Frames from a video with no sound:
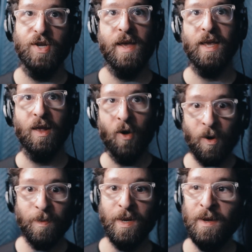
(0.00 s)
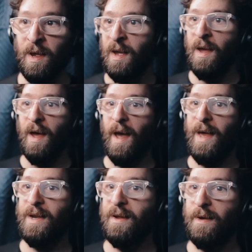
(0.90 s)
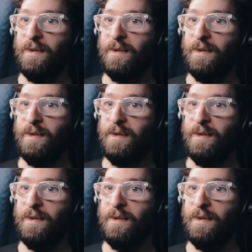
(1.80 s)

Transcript: shaggy carpet, and